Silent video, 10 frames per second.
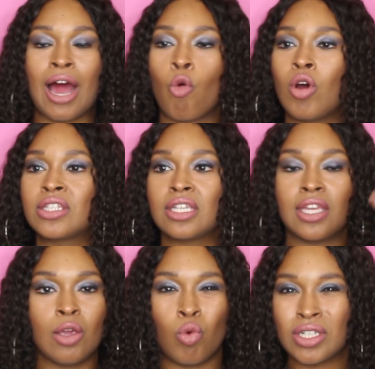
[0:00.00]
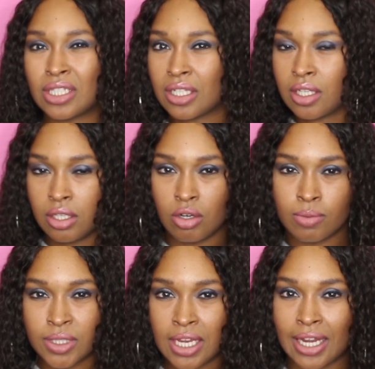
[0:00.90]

it wasn't, you know what I'm saying?